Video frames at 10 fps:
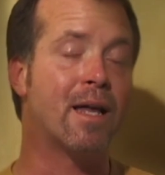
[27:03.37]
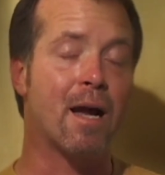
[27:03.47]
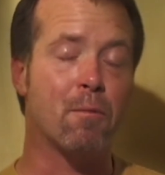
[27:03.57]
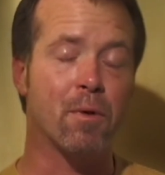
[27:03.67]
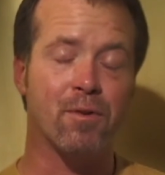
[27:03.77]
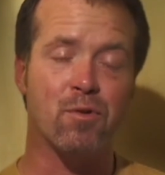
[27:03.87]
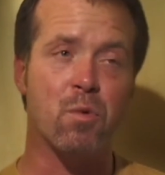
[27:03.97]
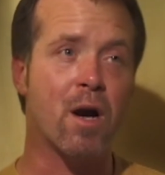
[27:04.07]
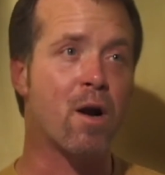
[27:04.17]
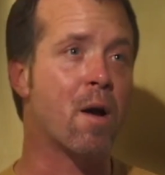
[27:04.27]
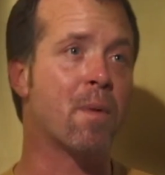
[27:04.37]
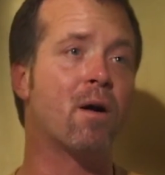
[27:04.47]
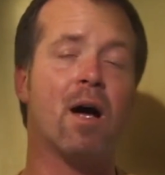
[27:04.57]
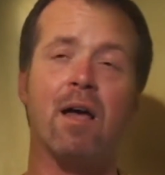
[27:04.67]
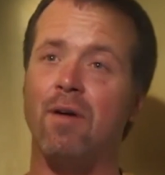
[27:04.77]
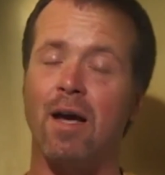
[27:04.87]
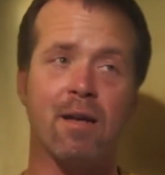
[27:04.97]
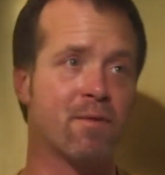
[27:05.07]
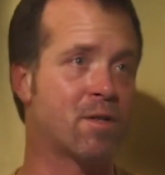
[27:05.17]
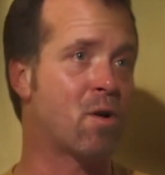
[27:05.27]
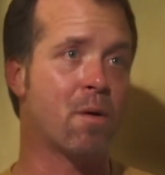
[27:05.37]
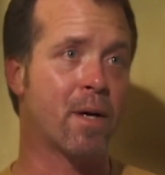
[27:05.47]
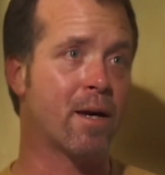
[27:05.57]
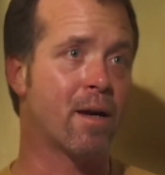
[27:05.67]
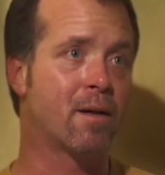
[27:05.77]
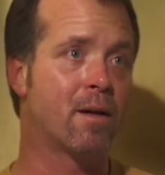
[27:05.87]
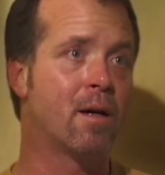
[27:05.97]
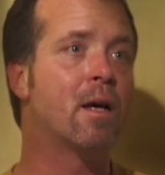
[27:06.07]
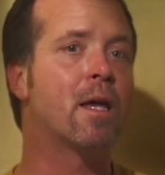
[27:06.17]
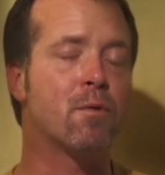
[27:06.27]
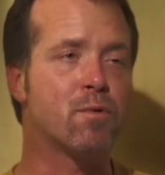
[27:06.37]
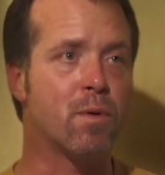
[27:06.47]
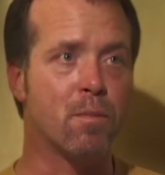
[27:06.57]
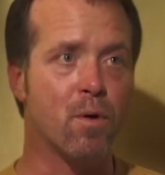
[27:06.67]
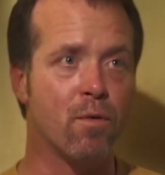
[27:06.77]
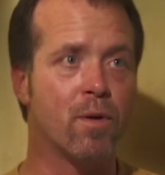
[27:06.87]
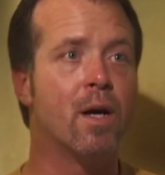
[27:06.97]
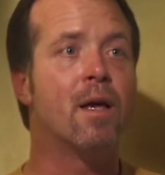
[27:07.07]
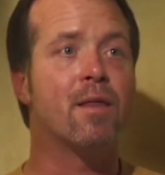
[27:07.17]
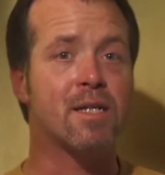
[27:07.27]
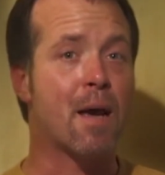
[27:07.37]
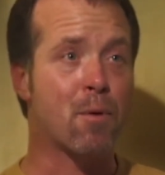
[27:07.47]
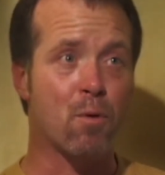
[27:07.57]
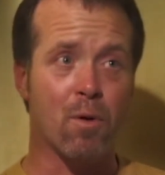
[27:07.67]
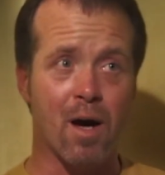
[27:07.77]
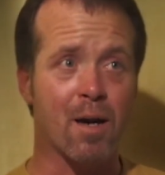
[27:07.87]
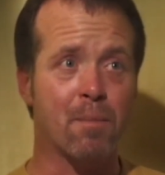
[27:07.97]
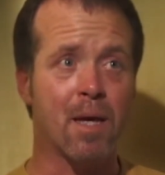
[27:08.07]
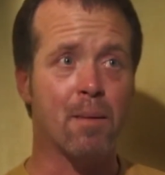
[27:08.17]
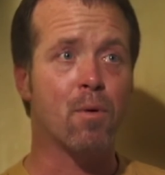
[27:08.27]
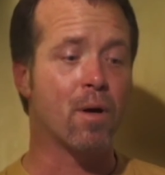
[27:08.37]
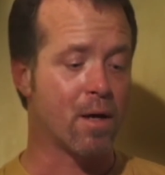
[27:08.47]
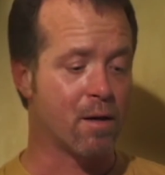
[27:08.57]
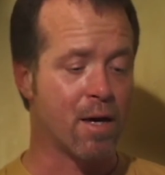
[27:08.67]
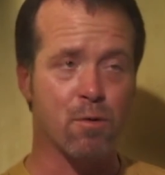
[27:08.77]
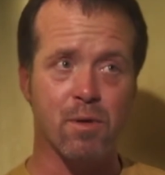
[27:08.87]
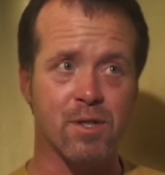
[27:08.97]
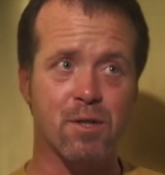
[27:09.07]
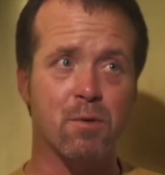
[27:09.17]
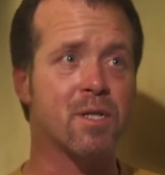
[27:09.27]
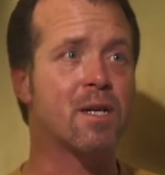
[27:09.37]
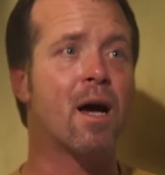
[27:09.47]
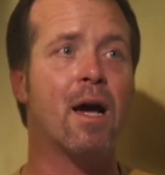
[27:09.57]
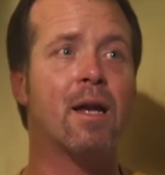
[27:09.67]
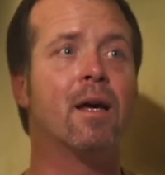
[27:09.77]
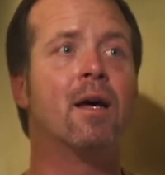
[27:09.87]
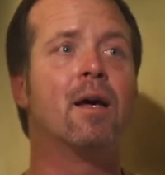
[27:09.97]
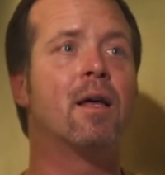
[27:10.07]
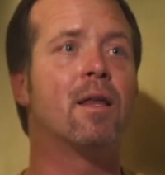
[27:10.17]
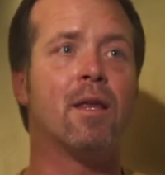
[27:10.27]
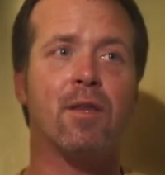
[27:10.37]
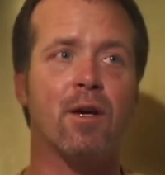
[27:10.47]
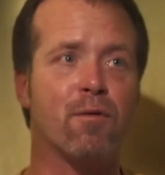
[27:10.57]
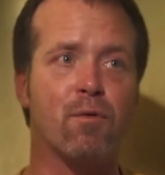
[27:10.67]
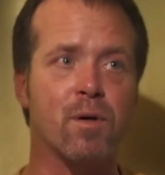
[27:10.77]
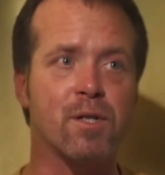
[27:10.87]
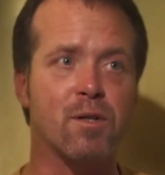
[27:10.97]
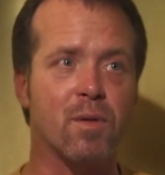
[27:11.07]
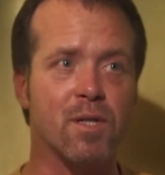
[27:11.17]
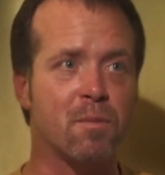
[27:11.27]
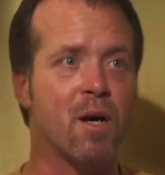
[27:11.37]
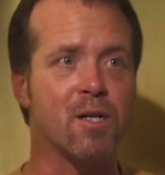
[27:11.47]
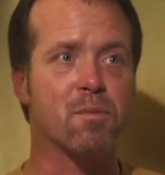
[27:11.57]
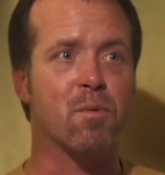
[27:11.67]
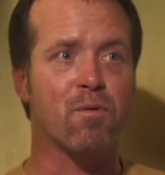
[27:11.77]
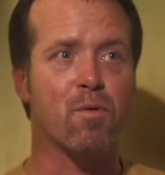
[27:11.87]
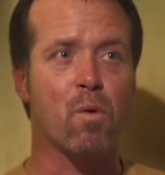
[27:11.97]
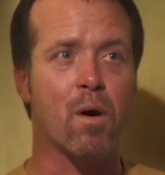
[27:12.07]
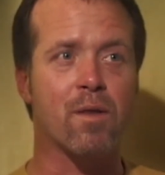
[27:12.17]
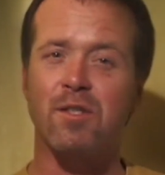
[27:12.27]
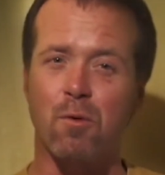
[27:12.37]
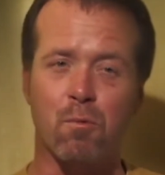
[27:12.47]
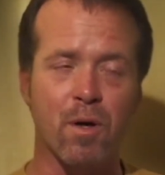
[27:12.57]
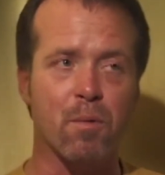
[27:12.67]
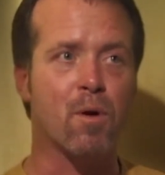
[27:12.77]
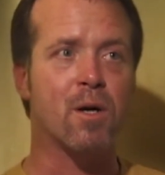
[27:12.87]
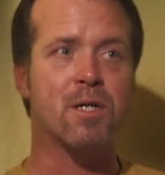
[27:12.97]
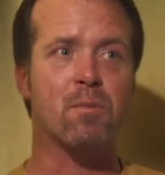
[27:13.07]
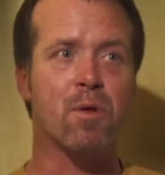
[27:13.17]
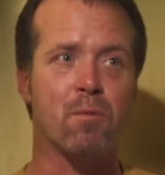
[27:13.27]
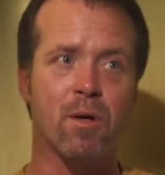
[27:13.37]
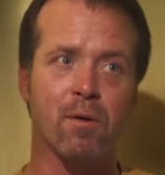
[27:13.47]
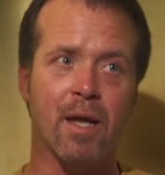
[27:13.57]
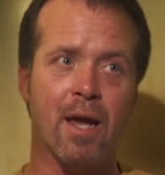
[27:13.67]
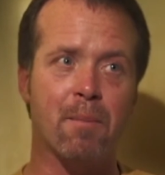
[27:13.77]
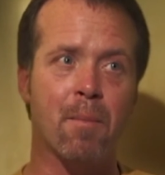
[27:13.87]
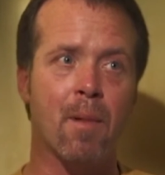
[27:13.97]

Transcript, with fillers: and I will swear on my life I never saw him again. He was removed. This happened to a lot of people. It led to a suicide that the Air Force is responsible for. This is a real person with a real name.